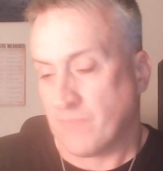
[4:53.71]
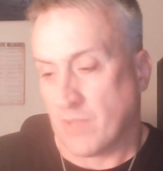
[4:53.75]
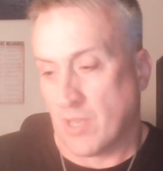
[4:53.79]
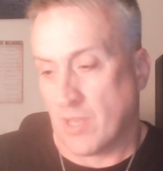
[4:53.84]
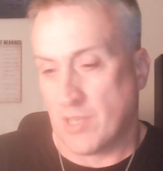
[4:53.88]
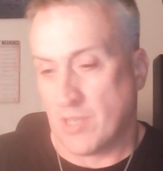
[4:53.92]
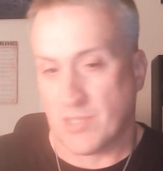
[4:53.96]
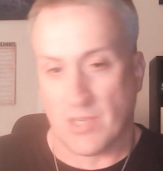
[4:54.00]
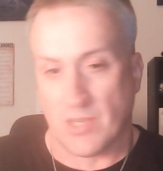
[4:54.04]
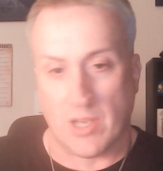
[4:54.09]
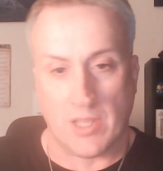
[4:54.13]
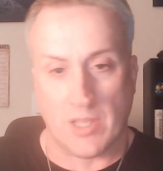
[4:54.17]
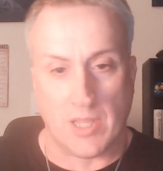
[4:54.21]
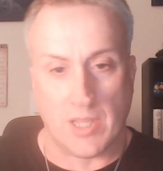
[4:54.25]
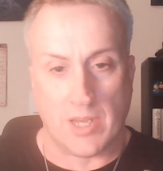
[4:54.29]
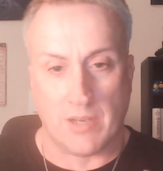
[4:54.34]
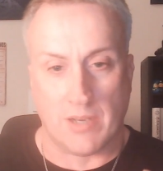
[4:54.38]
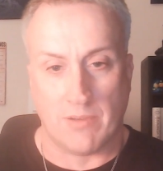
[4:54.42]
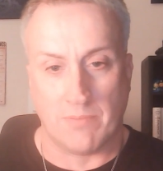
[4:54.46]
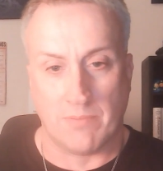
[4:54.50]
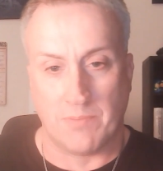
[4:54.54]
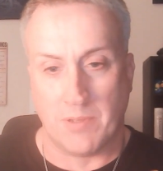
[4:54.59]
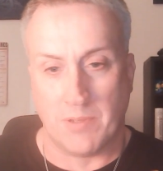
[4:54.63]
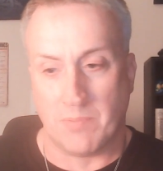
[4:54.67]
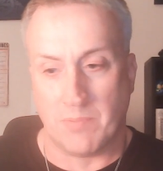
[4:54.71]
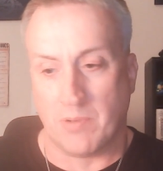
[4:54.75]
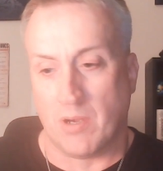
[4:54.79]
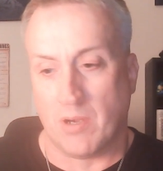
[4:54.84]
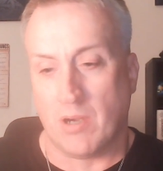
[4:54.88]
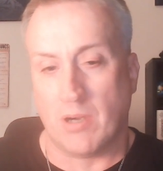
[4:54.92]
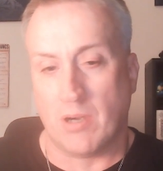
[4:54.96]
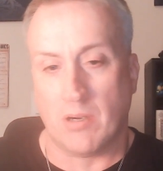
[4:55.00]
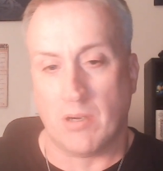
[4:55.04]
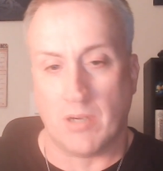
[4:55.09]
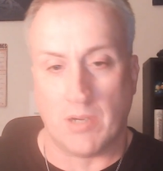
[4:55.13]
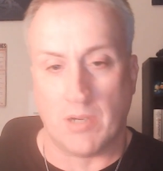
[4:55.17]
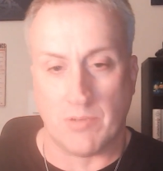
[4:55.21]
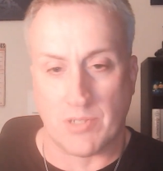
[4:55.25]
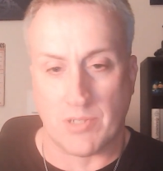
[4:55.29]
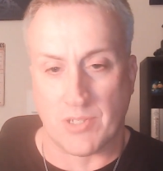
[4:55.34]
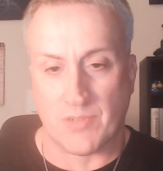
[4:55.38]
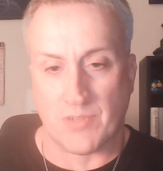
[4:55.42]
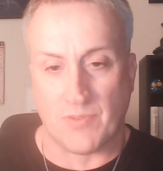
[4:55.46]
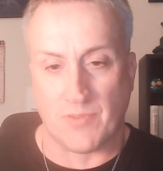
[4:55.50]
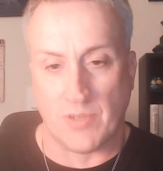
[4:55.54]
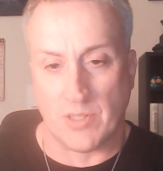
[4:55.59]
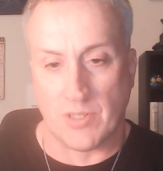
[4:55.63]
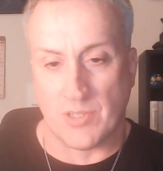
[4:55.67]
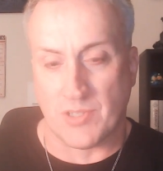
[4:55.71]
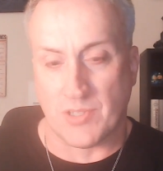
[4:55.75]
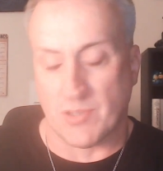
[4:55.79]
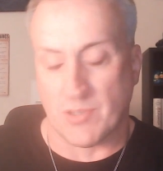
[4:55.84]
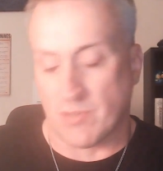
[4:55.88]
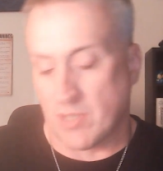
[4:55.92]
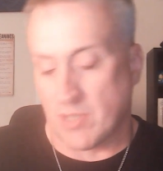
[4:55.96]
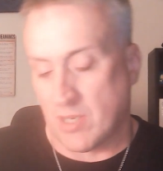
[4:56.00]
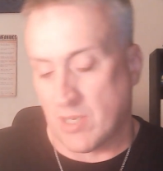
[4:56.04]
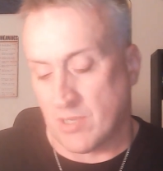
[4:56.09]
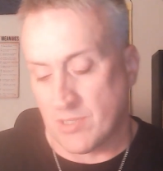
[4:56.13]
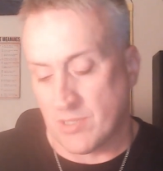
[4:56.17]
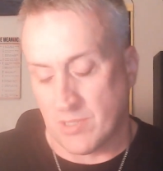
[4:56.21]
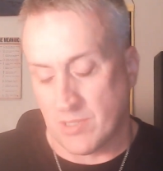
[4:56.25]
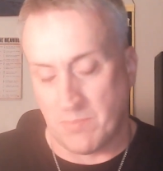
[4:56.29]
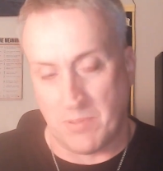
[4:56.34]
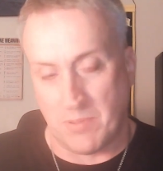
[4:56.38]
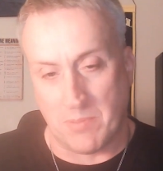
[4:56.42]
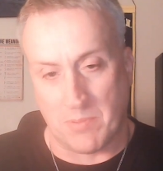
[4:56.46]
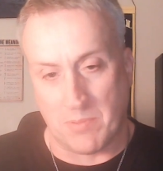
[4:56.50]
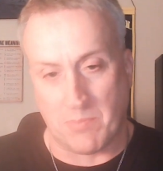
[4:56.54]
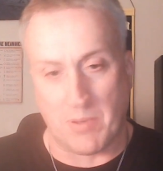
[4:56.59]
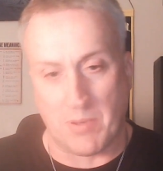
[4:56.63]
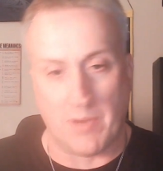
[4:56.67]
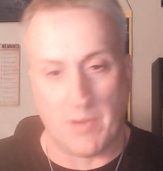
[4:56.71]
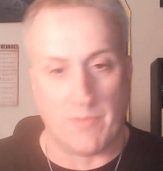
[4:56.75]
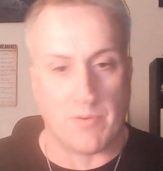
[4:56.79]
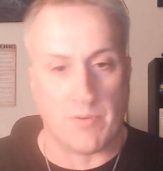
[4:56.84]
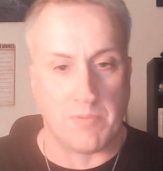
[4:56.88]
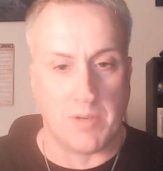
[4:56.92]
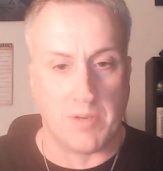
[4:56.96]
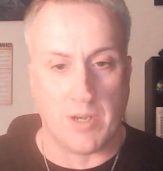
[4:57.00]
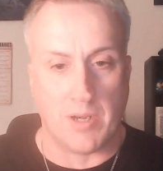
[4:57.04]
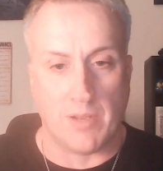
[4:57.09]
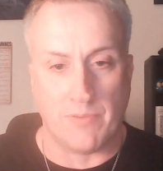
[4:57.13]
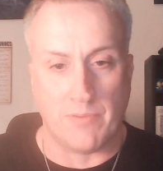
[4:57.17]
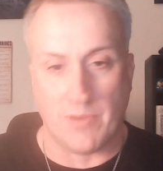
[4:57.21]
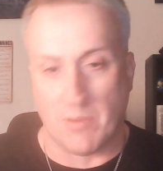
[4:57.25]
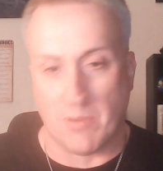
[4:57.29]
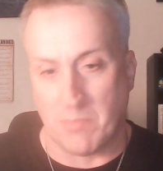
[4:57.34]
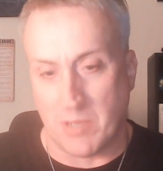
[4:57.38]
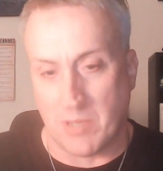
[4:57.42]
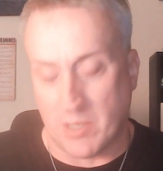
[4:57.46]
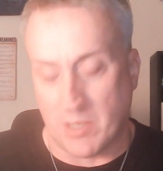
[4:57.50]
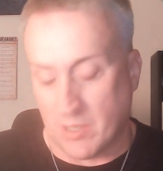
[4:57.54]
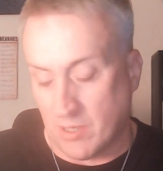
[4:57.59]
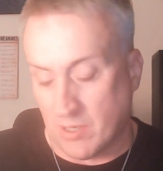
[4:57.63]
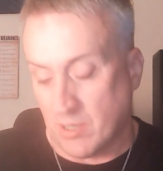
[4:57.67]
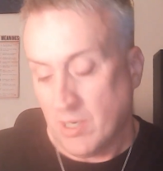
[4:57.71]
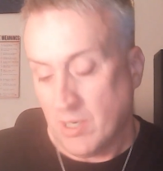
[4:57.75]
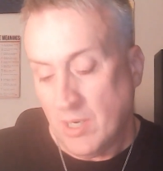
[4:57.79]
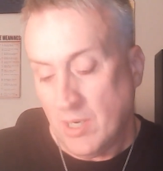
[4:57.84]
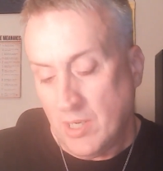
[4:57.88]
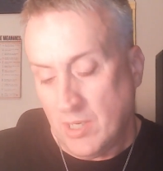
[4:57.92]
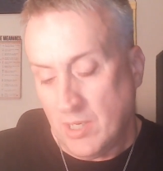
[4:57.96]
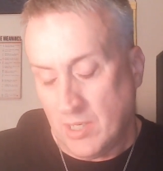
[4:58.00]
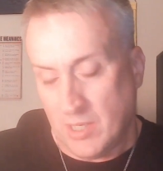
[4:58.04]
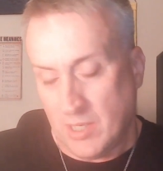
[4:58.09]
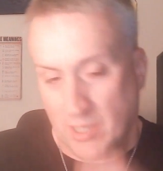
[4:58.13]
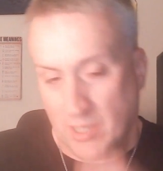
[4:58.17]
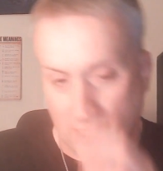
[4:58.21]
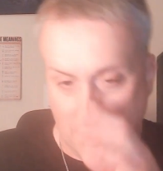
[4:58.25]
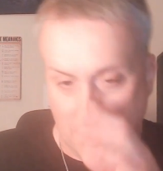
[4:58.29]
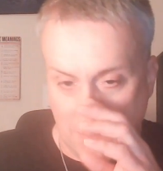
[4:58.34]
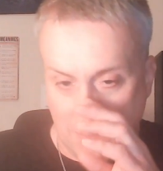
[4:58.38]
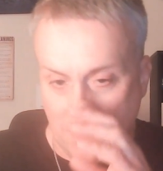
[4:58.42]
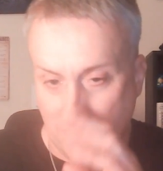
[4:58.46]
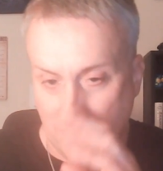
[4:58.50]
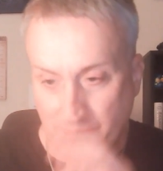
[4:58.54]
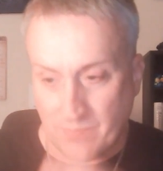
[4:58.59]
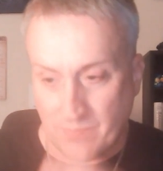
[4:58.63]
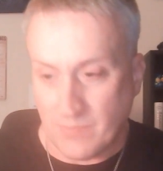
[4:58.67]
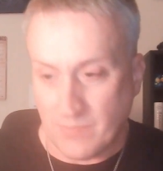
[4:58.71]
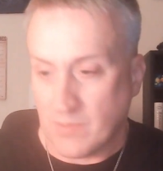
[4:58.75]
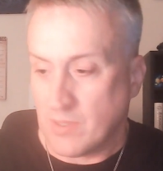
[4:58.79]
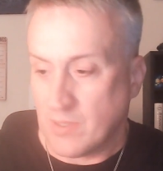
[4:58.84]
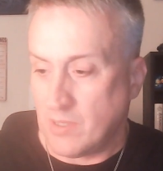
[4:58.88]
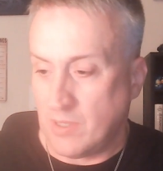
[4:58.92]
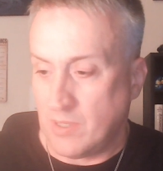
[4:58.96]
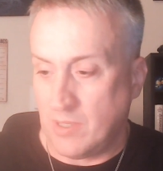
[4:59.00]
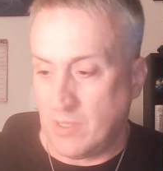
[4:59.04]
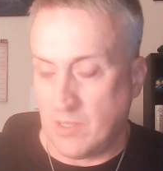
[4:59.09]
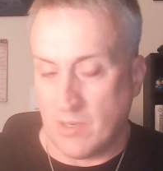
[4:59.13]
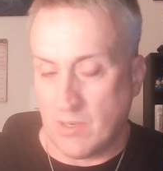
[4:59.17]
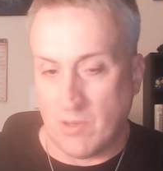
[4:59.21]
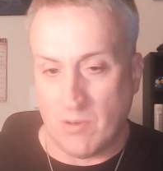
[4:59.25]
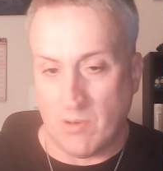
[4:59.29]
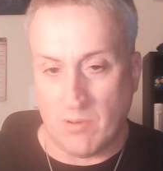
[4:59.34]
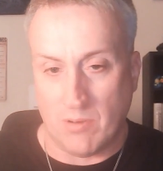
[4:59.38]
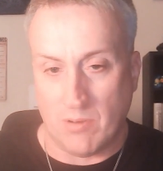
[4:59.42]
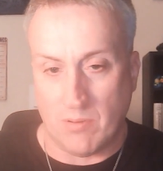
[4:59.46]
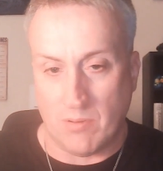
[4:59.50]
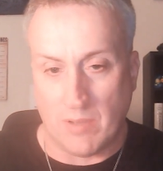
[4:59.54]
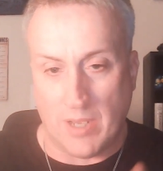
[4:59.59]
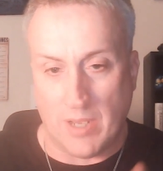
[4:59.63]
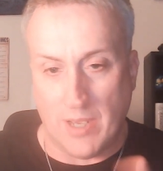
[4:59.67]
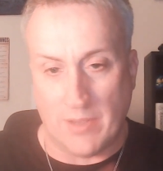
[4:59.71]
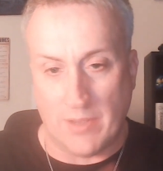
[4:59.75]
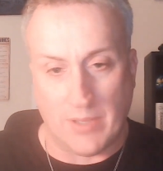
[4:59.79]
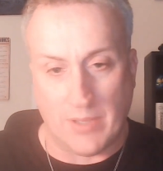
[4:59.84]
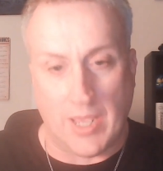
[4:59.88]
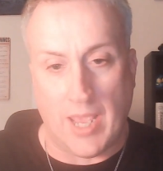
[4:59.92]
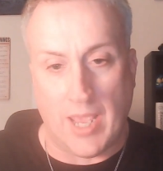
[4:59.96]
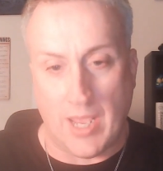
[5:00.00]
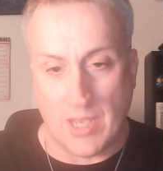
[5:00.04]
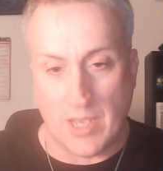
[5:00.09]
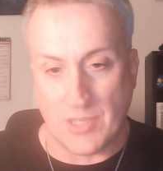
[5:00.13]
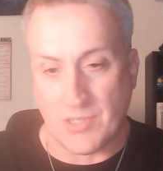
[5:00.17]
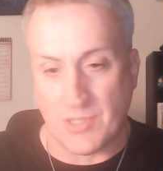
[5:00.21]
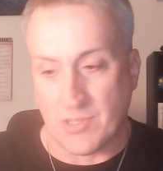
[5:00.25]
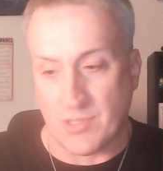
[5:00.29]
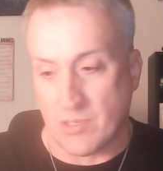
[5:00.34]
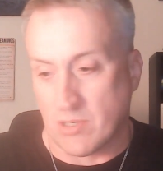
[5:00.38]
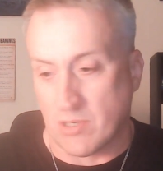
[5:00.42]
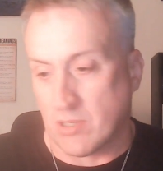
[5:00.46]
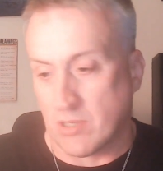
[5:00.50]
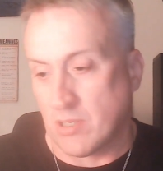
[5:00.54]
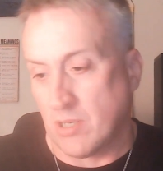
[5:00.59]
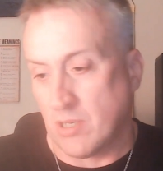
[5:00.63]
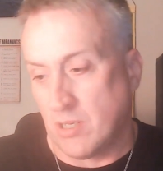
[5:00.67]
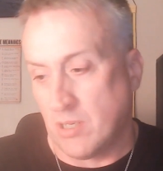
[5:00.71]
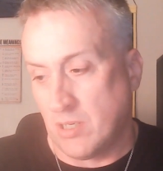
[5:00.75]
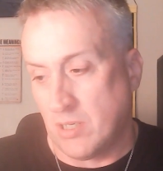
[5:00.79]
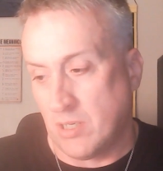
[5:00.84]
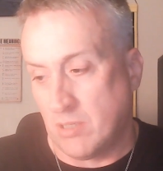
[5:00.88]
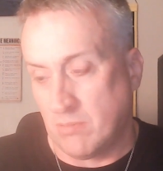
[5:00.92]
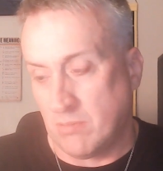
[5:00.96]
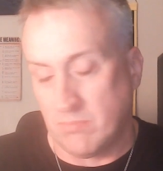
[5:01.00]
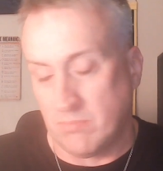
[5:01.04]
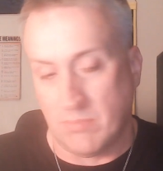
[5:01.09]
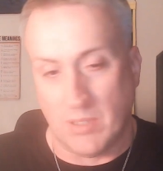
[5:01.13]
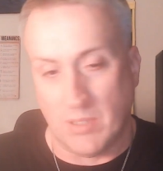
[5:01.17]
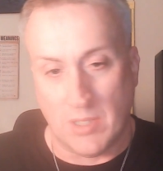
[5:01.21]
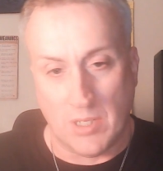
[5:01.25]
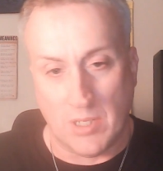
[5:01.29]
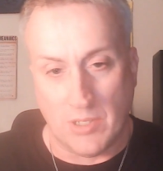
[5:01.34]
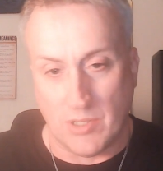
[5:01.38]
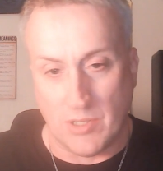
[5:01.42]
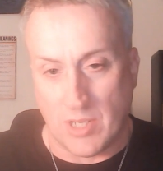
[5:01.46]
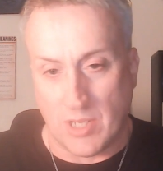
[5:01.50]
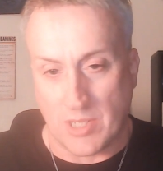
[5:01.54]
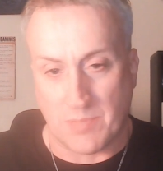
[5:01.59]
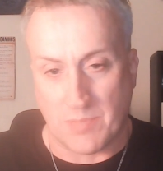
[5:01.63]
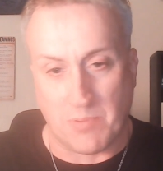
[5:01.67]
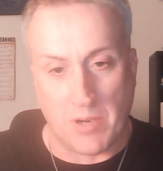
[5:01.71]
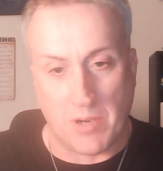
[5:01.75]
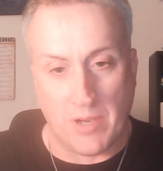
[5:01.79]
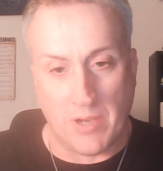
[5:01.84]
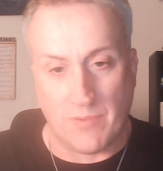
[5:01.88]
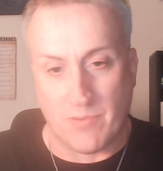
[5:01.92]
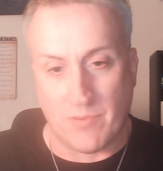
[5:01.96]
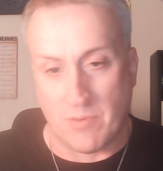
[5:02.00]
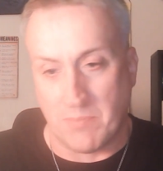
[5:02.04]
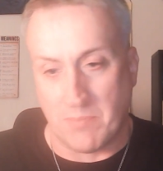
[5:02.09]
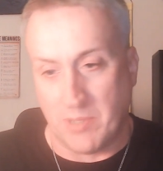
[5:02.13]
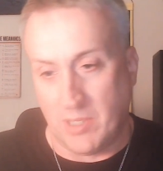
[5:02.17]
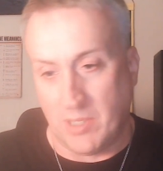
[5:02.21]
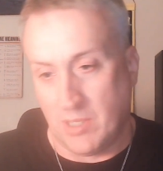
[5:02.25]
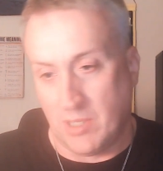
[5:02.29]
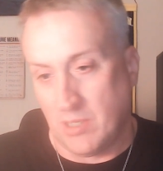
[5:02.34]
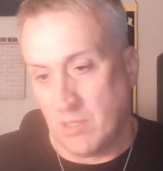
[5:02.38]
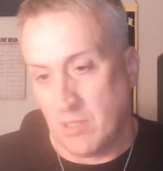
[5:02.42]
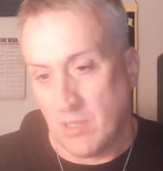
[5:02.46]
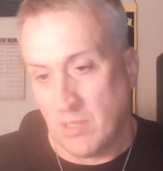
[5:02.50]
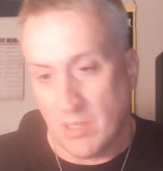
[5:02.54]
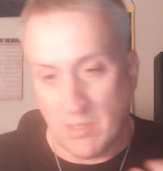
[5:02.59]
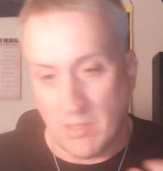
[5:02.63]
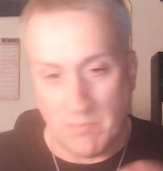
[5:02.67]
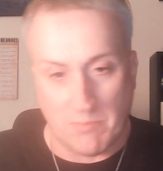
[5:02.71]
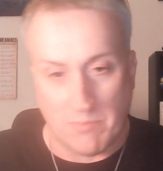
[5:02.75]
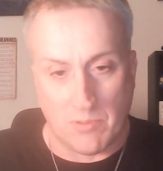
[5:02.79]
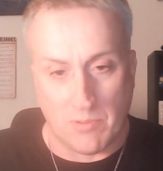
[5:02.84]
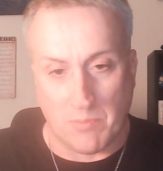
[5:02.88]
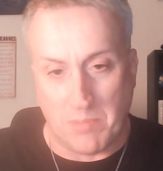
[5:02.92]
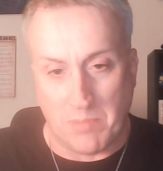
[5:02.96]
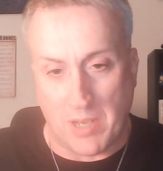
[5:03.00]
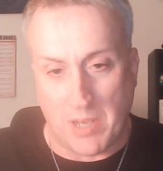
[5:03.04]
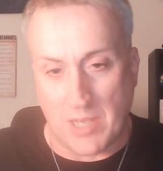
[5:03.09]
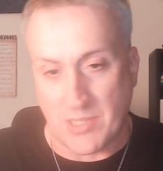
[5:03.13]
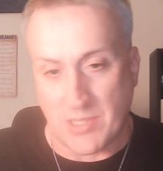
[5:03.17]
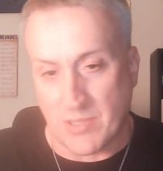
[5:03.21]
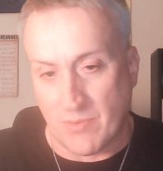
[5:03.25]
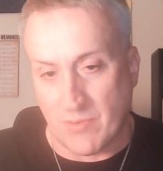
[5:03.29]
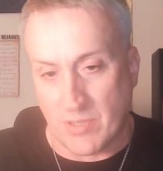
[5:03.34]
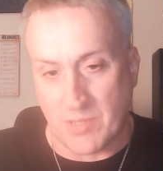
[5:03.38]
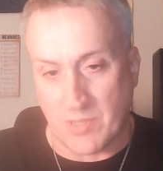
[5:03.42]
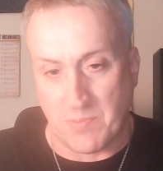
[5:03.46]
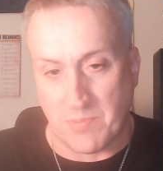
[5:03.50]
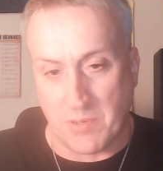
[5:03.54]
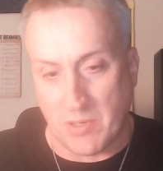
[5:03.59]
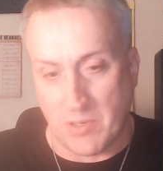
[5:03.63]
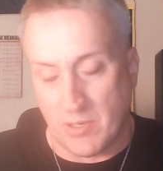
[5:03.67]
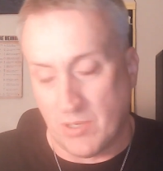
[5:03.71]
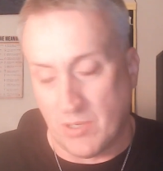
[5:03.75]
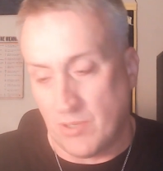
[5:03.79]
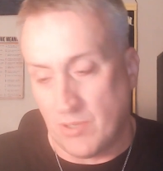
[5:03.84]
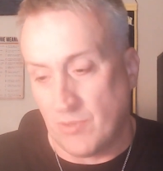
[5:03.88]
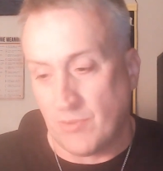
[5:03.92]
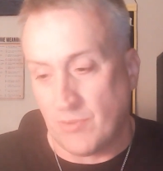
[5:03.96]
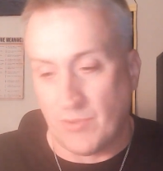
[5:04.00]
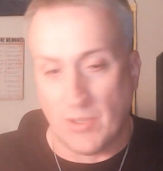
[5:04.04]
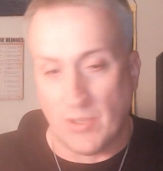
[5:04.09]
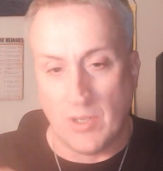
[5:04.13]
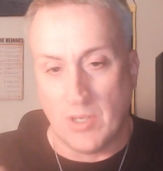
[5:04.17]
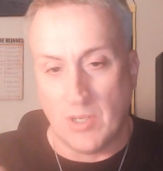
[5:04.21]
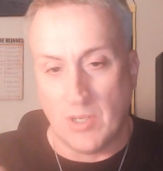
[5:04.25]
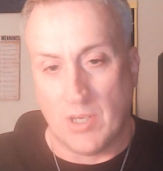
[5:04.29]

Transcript: I saw a lot of people, oh, I was just feeling so lousy. People prayed for me and I felt better. Um, you know, I had cancer. Um, you guys prayed for me, real positive experience.